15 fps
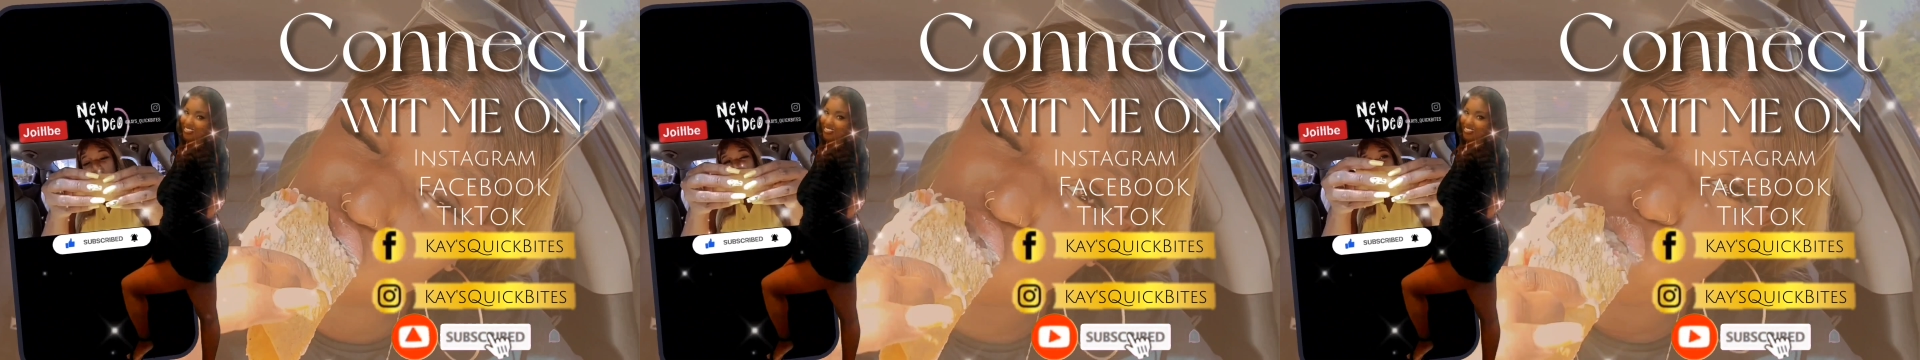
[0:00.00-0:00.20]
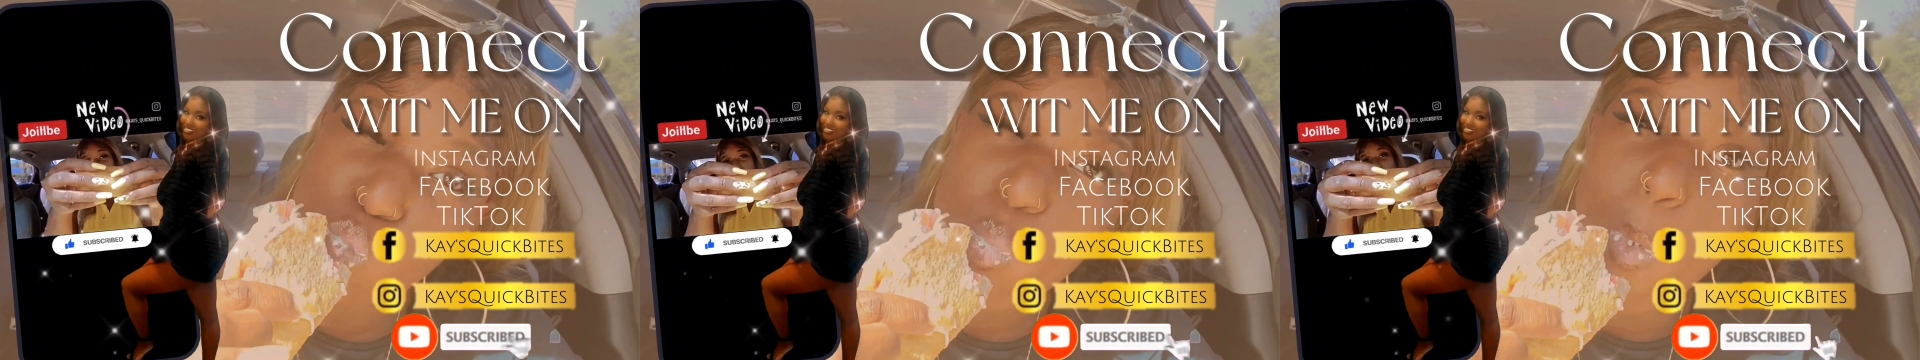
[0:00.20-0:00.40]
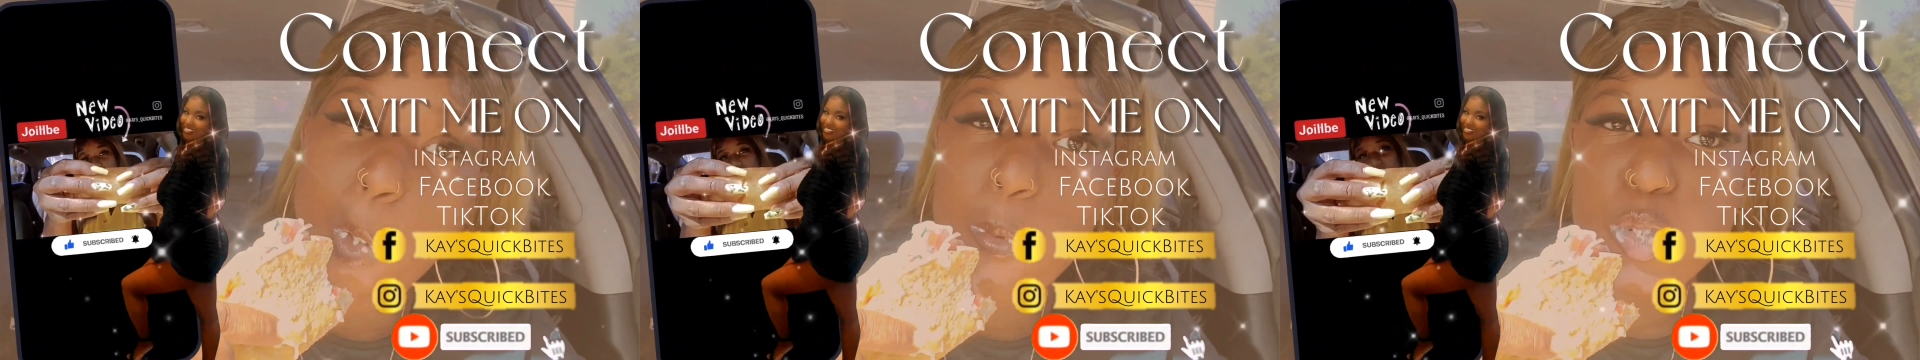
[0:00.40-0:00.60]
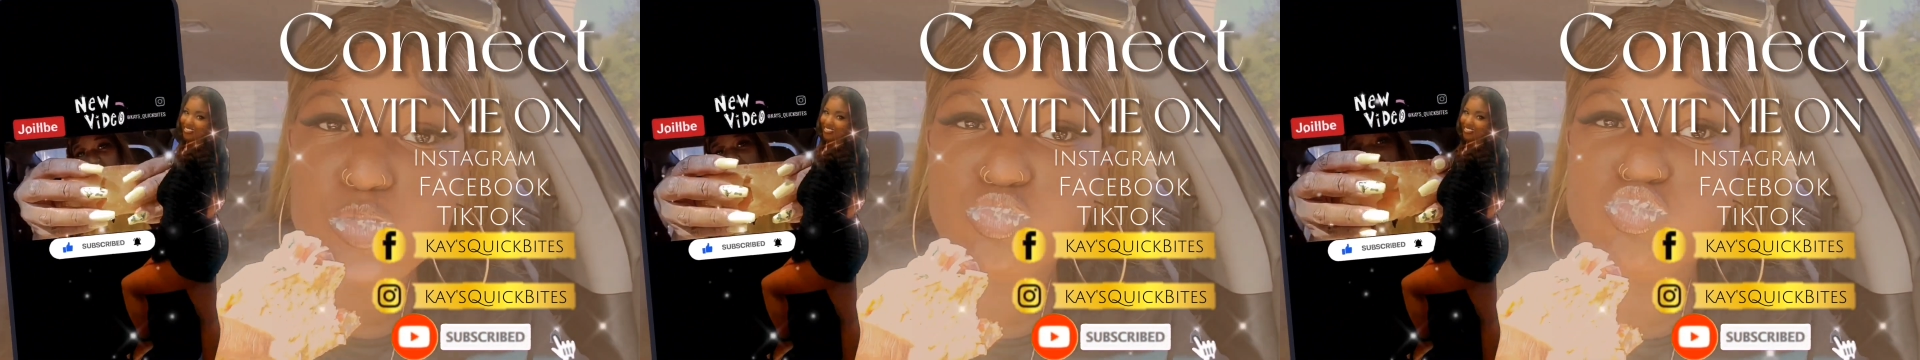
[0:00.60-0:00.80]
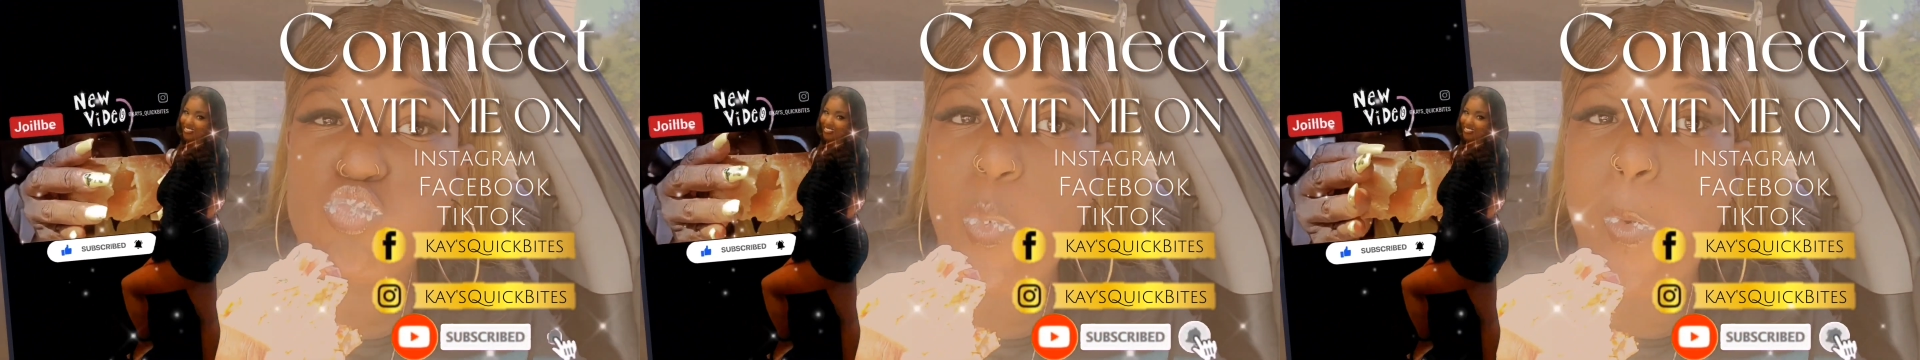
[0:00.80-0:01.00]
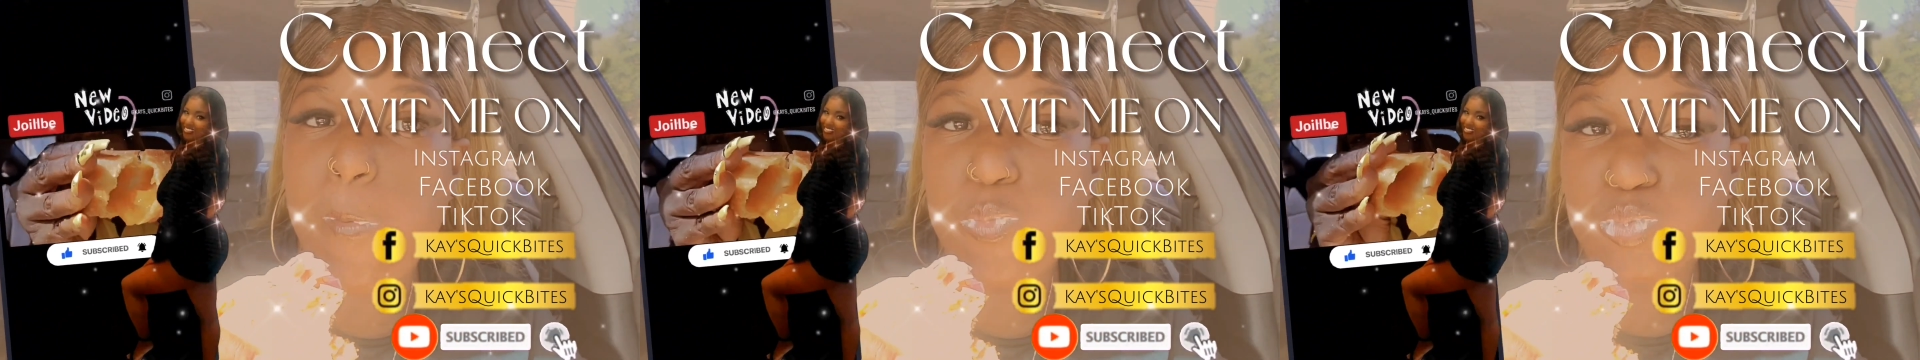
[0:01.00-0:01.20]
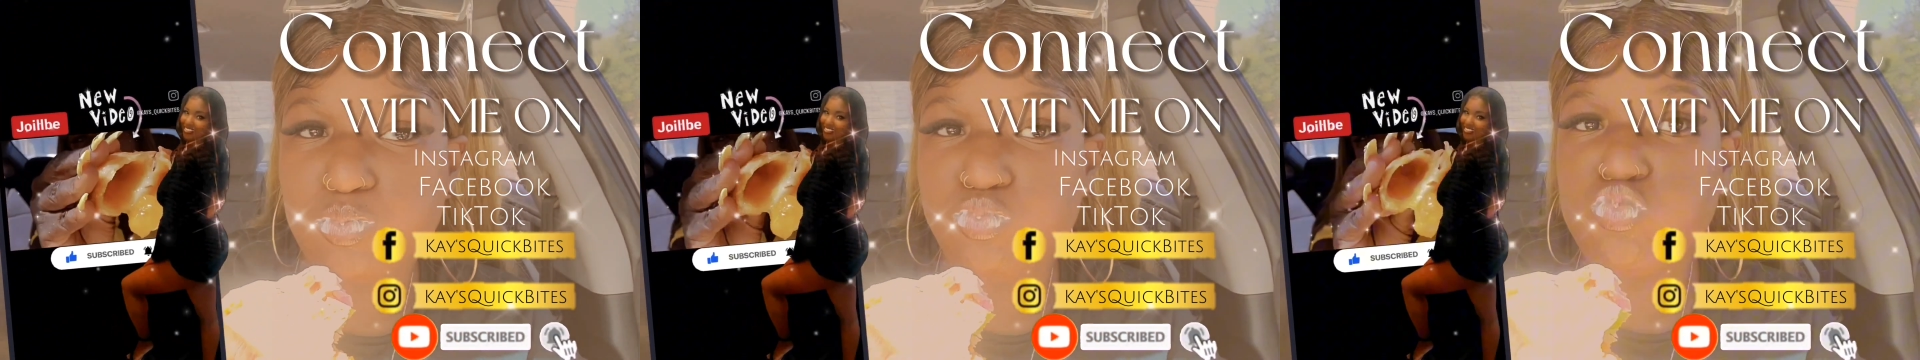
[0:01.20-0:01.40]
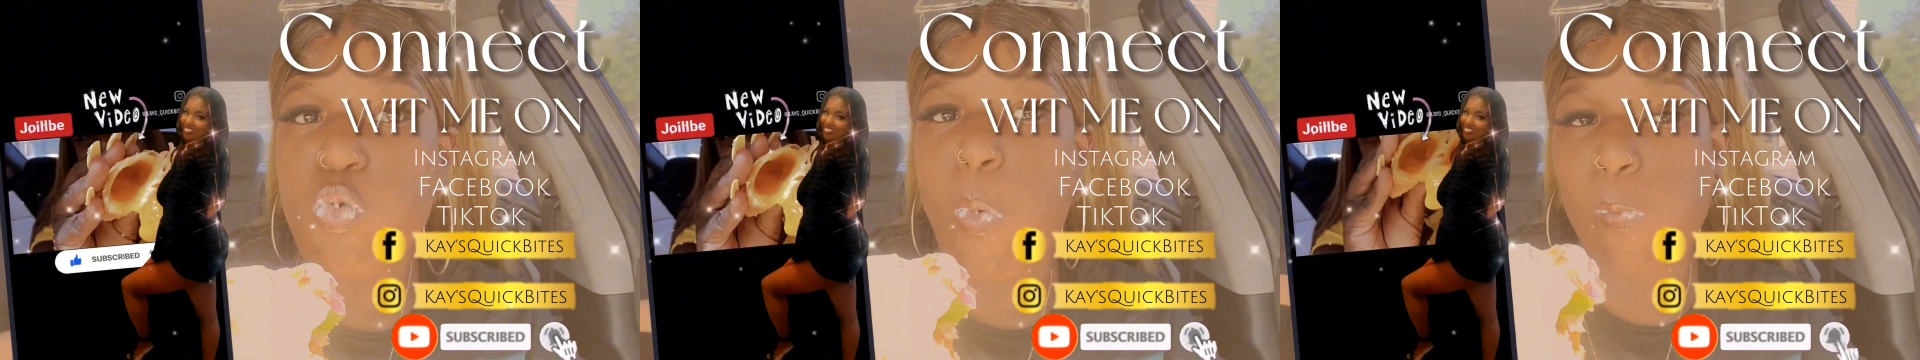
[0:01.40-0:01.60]

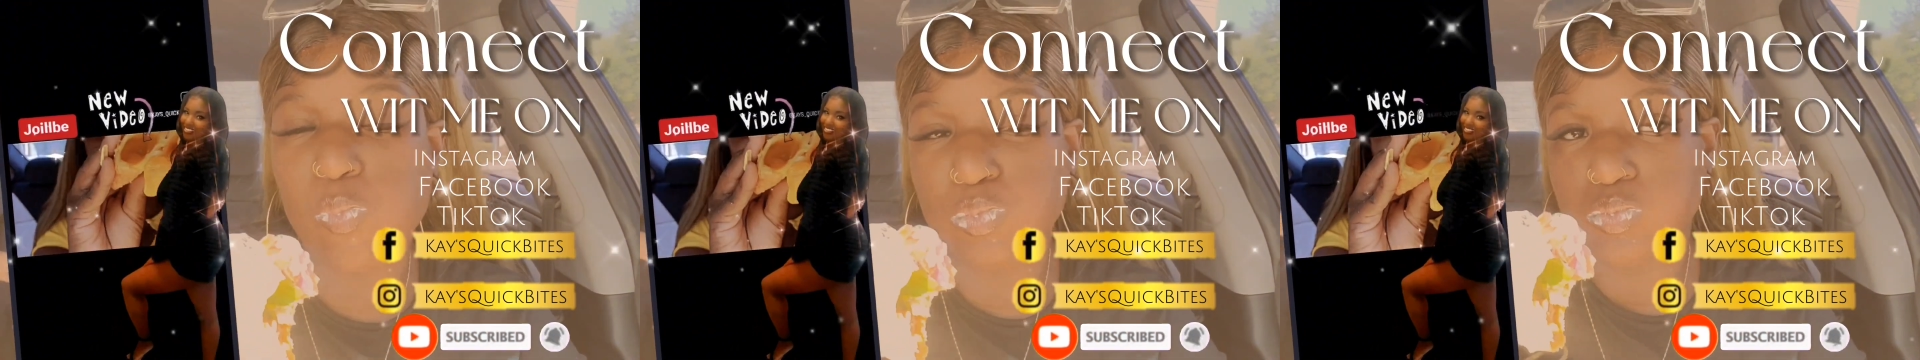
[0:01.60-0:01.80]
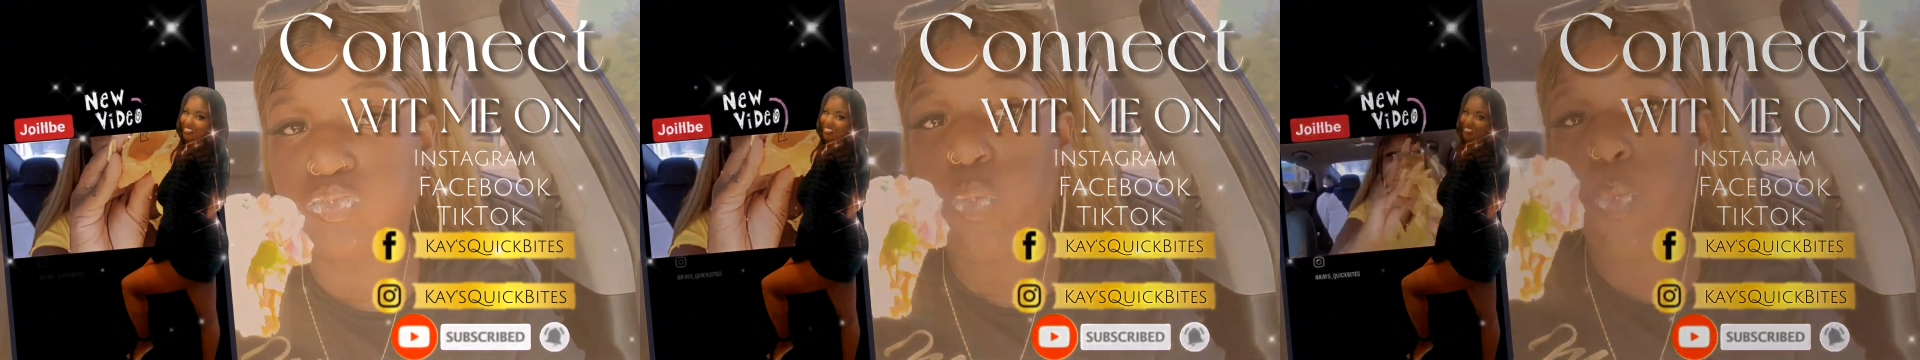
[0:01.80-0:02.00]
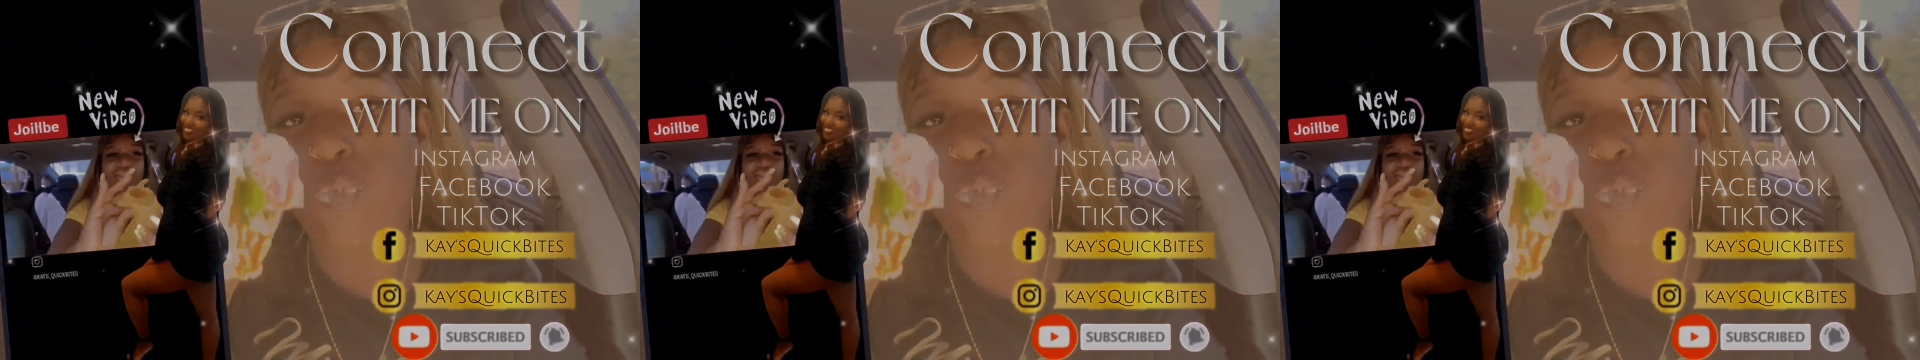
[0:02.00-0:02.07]
No one is speaking in this clip.